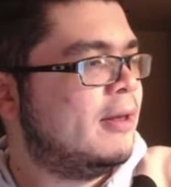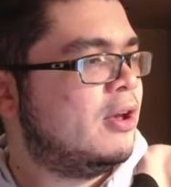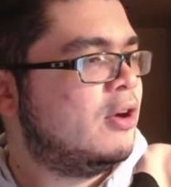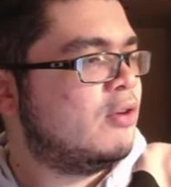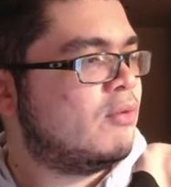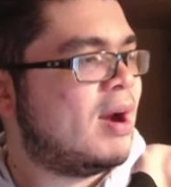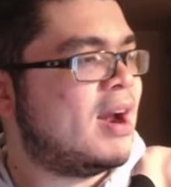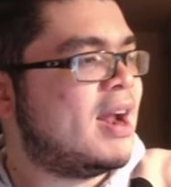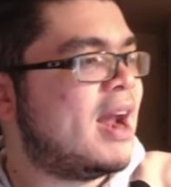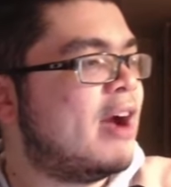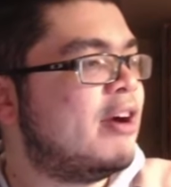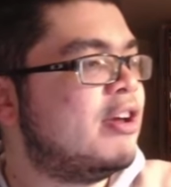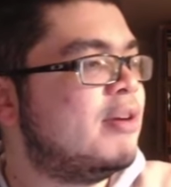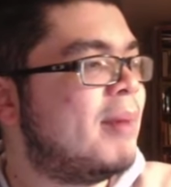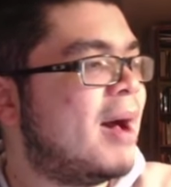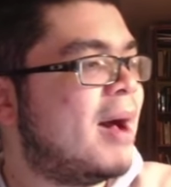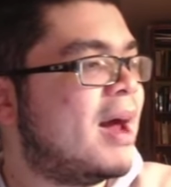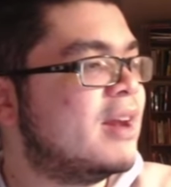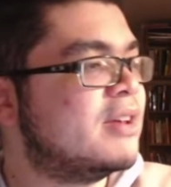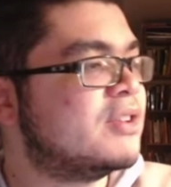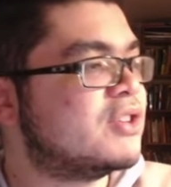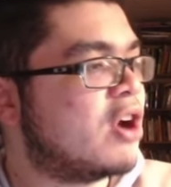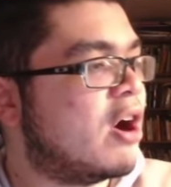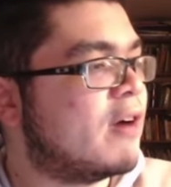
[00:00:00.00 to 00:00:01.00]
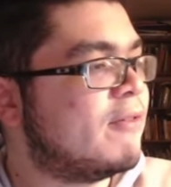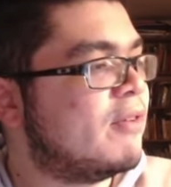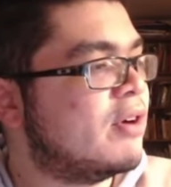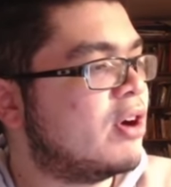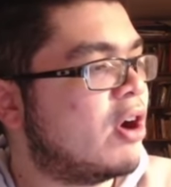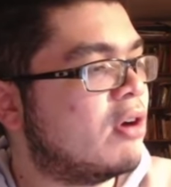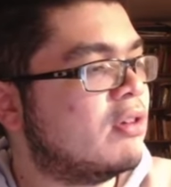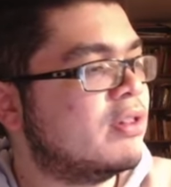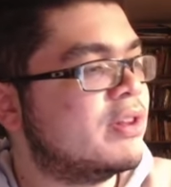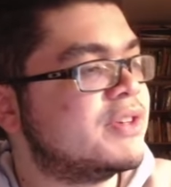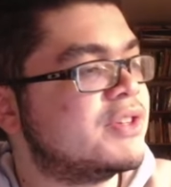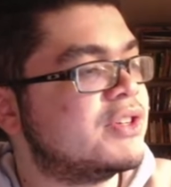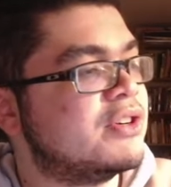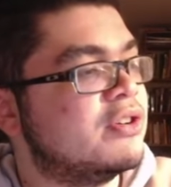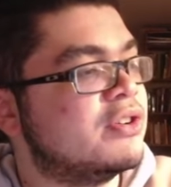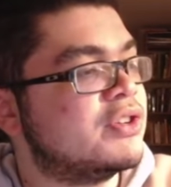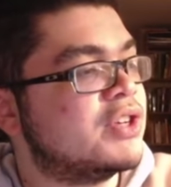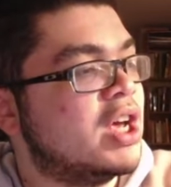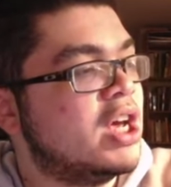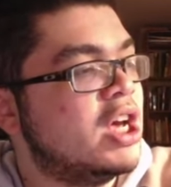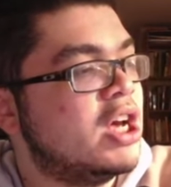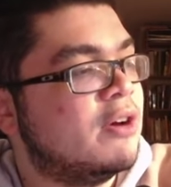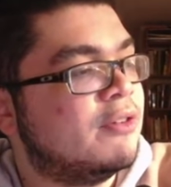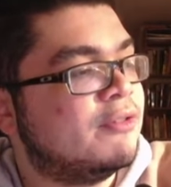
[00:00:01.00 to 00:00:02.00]
Right now, Ibotta is offering our listeners
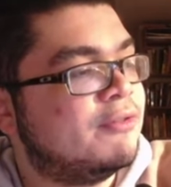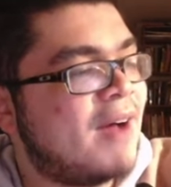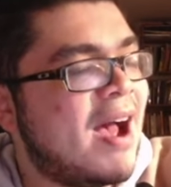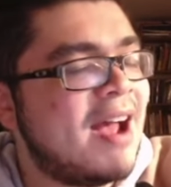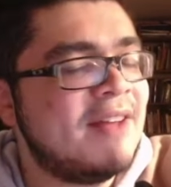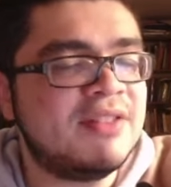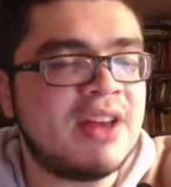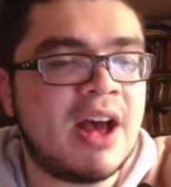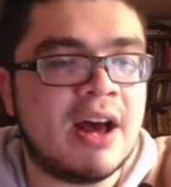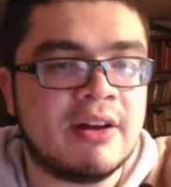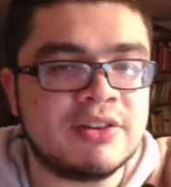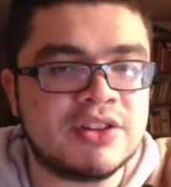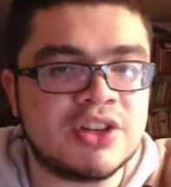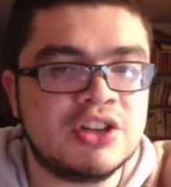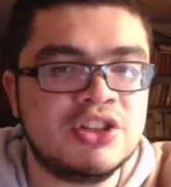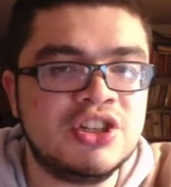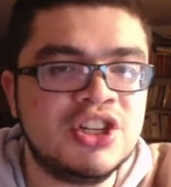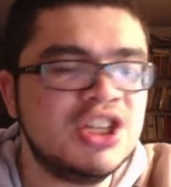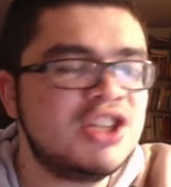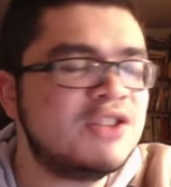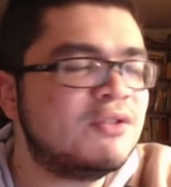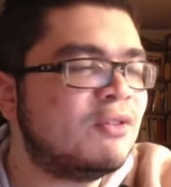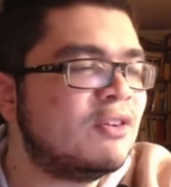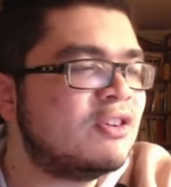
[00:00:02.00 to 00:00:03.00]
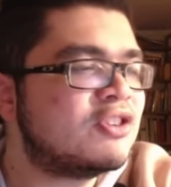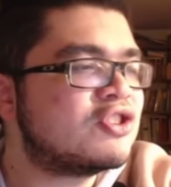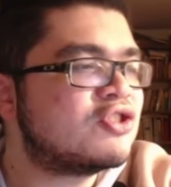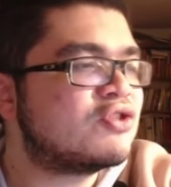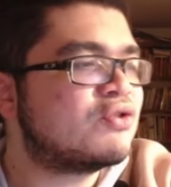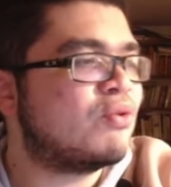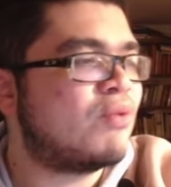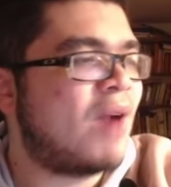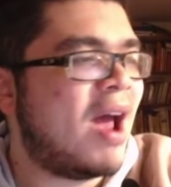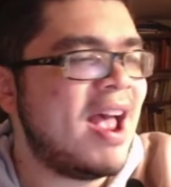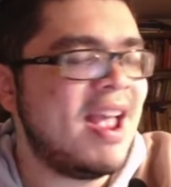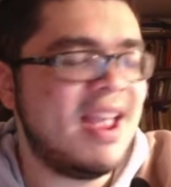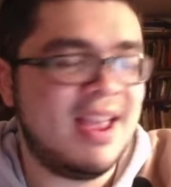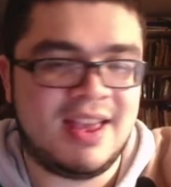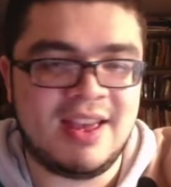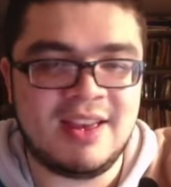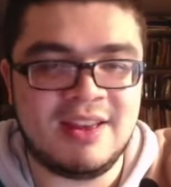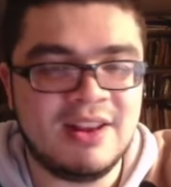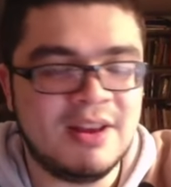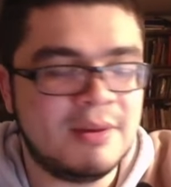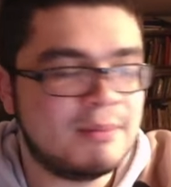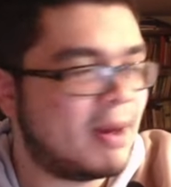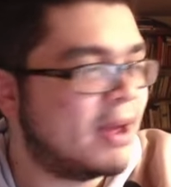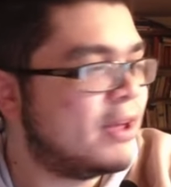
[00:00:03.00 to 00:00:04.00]
five dollars just for trying it
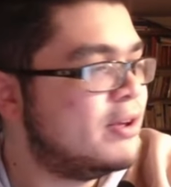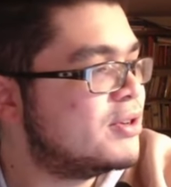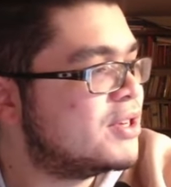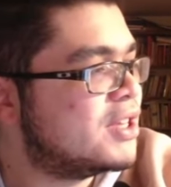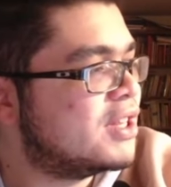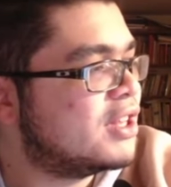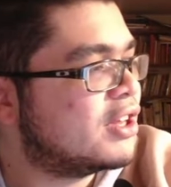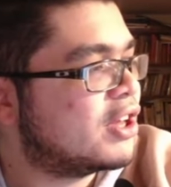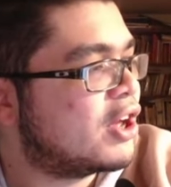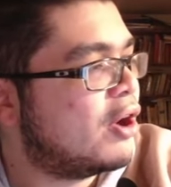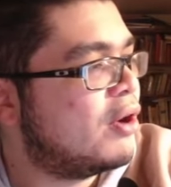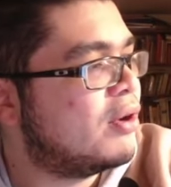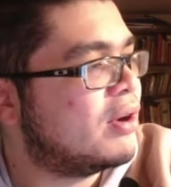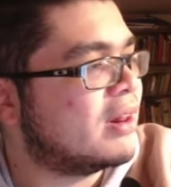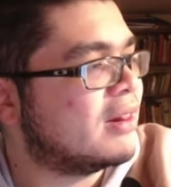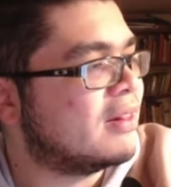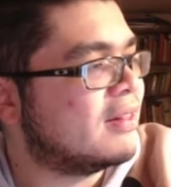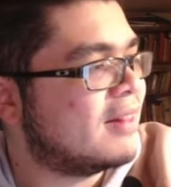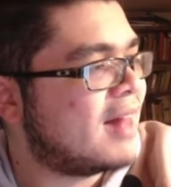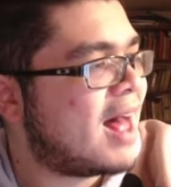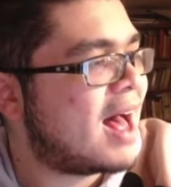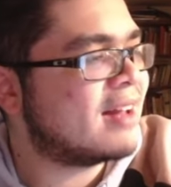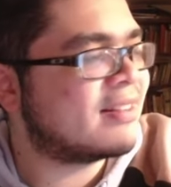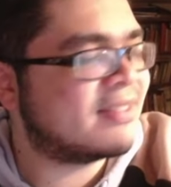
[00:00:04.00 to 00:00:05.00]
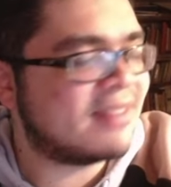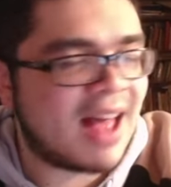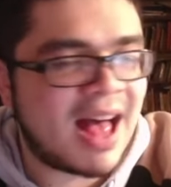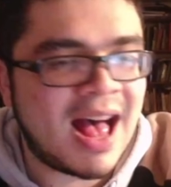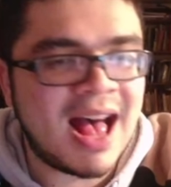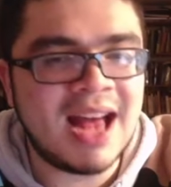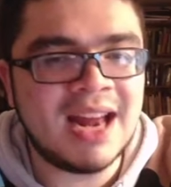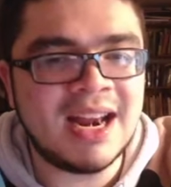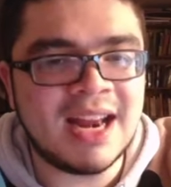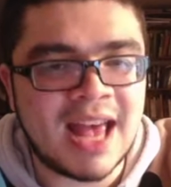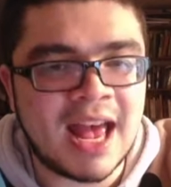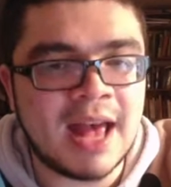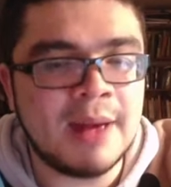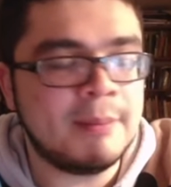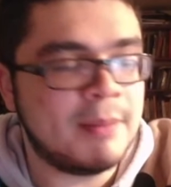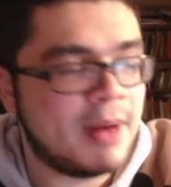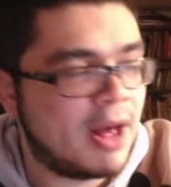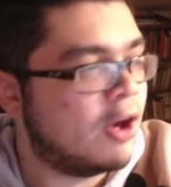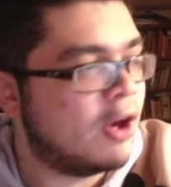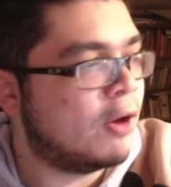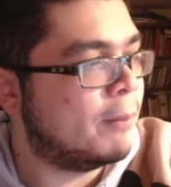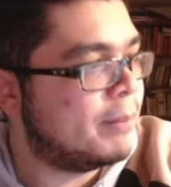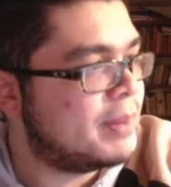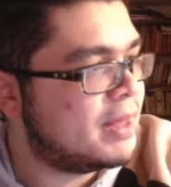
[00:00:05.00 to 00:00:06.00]
by using the code
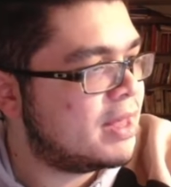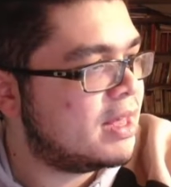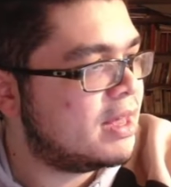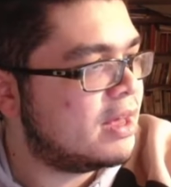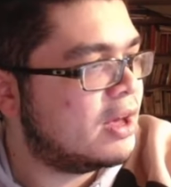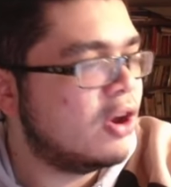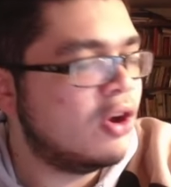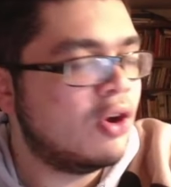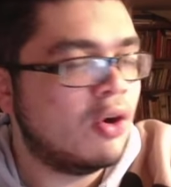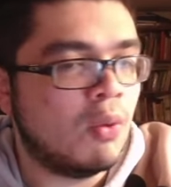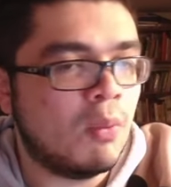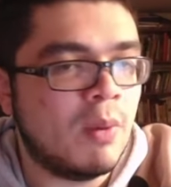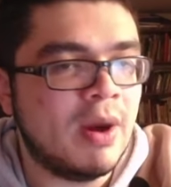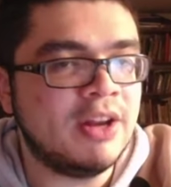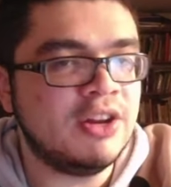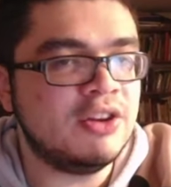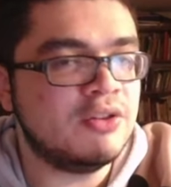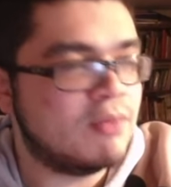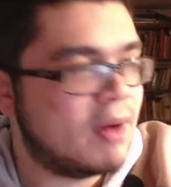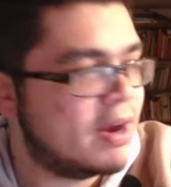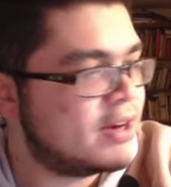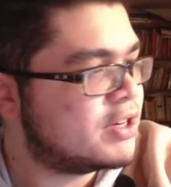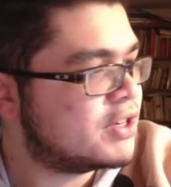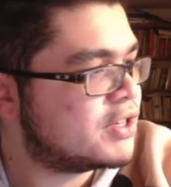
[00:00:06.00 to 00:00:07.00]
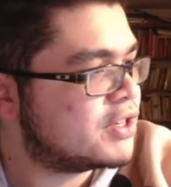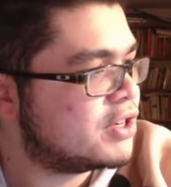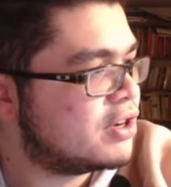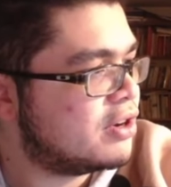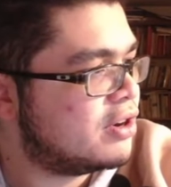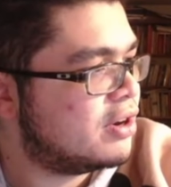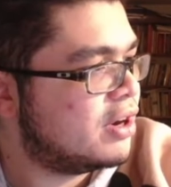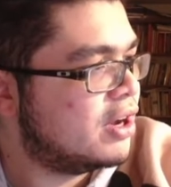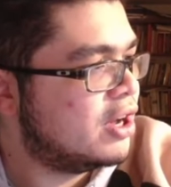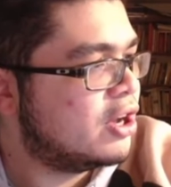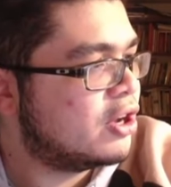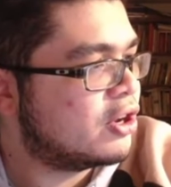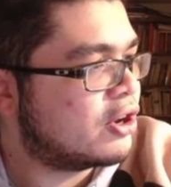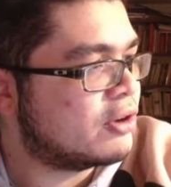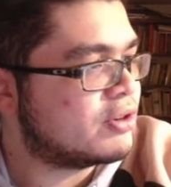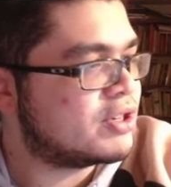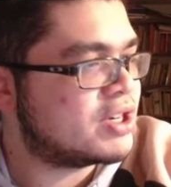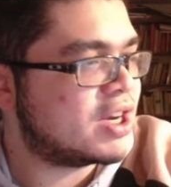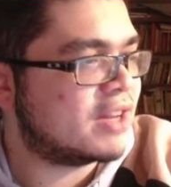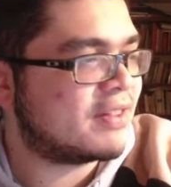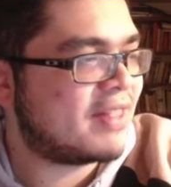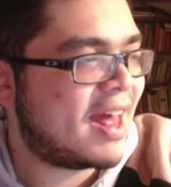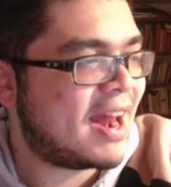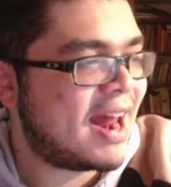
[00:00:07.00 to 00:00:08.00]
LOCKEDONMLB when you register. Go
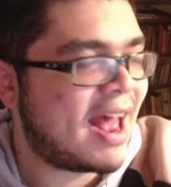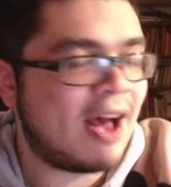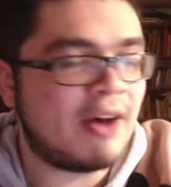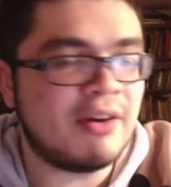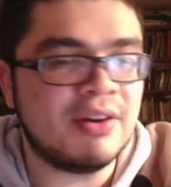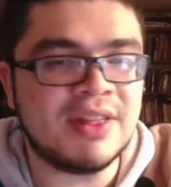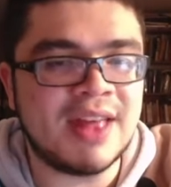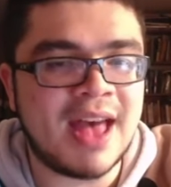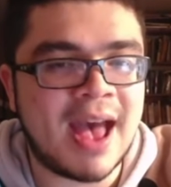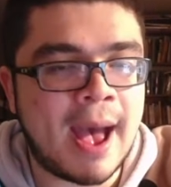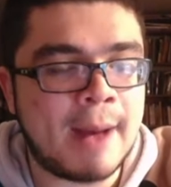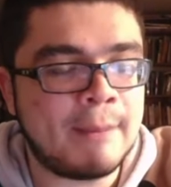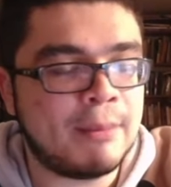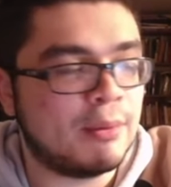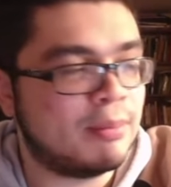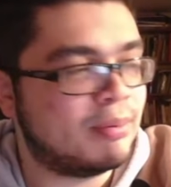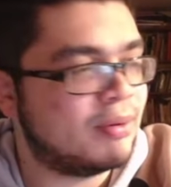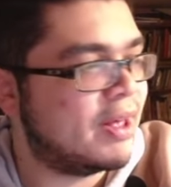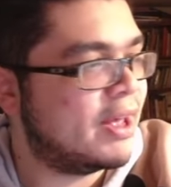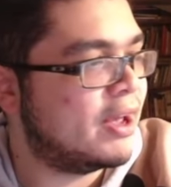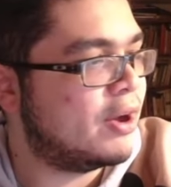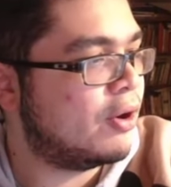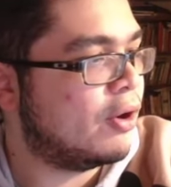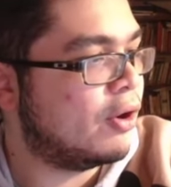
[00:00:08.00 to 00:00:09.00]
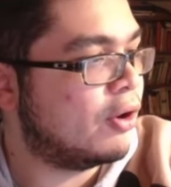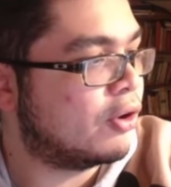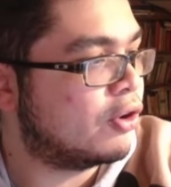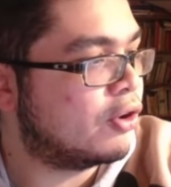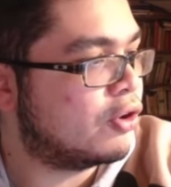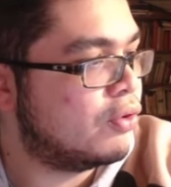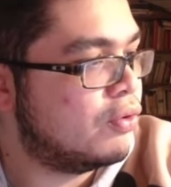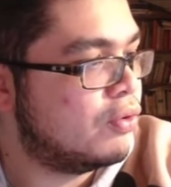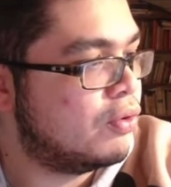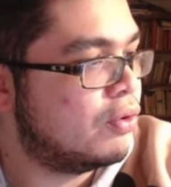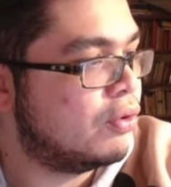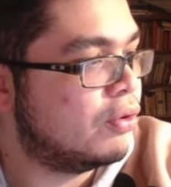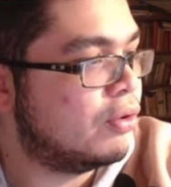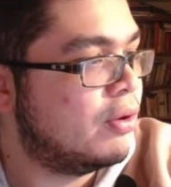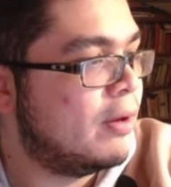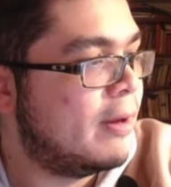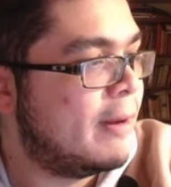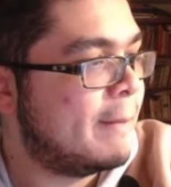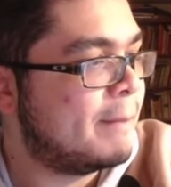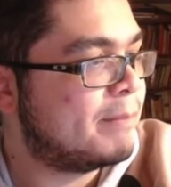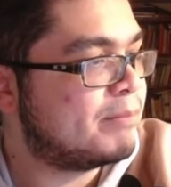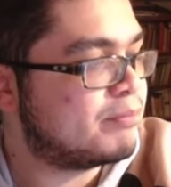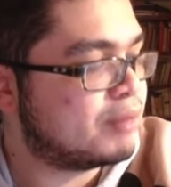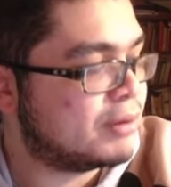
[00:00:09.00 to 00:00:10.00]
check that out in the Apple Play or Google
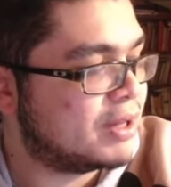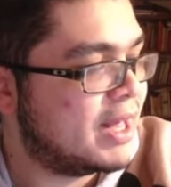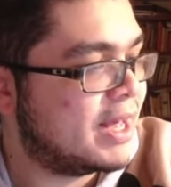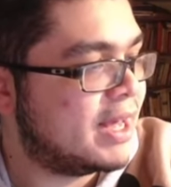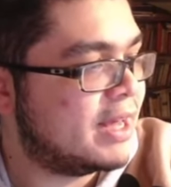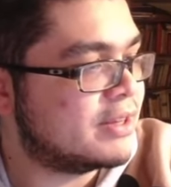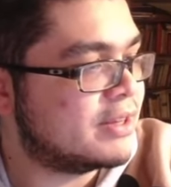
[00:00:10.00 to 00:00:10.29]
Play